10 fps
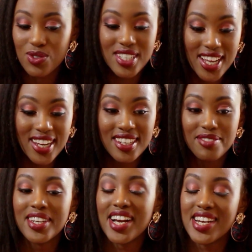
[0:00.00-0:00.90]
was like
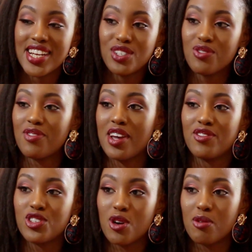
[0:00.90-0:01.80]
leaving a
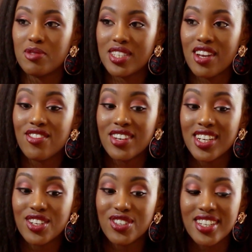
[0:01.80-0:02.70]
9-to-5 job. It's a
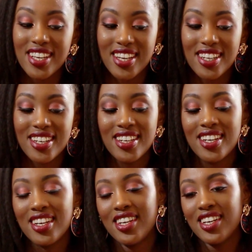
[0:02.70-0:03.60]
really good gig.
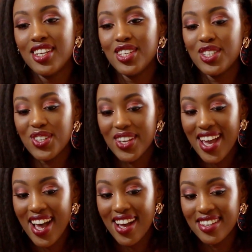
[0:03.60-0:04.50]
So
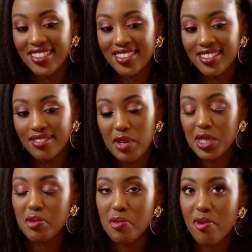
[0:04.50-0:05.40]
yeah,
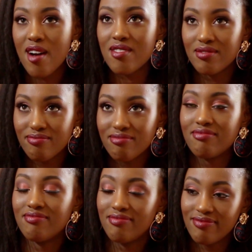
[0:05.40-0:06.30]
makes me proud.
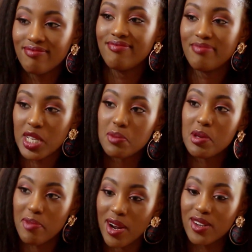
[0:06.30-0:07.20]
Makes me
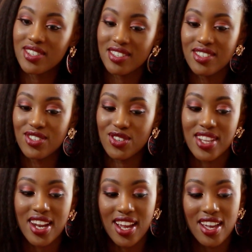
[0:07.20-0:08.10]
proud to know
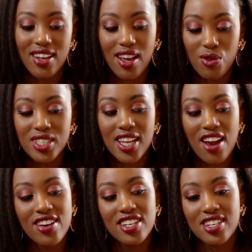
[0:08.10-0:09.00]
that I was
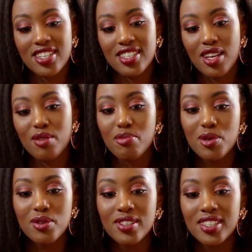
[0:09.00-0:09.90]
courageous and
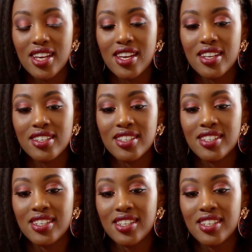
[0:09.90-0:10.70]
bold. And